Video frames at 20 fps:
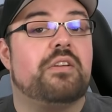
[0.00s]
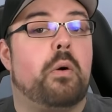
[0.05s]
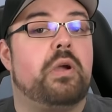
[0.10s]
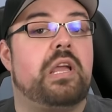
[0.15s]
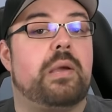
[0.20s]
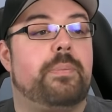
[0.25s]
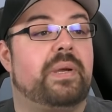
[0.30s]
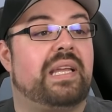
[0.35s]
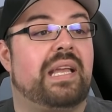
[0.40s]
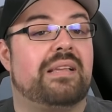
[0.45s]

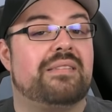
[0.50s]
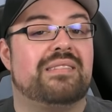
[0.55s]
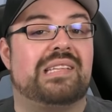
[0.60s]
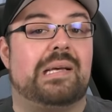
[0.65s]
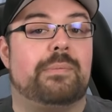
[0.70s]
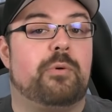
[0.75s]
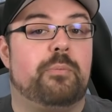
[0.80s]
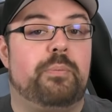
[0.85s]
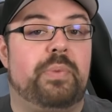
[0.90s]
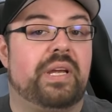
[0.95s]
going up against a
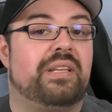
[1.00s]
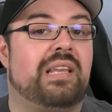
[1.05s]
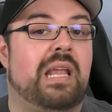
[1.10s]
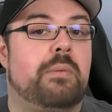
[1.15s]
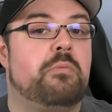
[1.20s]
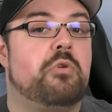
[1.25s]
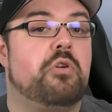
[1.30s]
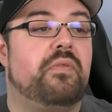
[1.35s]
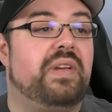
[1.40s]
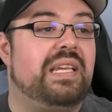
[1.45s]
couple big
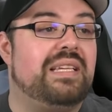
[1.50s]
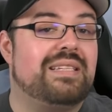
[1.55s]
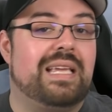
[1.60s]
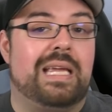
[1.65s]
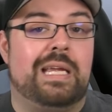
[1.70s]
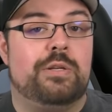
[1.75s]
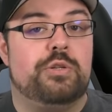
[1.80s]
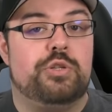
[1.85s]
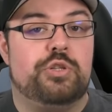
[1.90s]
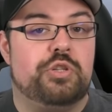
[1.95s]
name movies
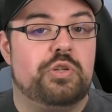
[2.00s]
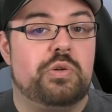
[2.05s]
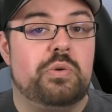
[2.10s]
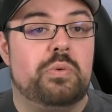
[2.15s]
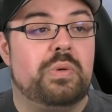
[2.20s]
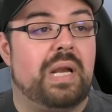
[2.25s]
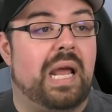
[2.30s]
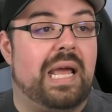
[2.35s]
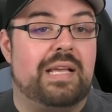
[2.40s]
in June,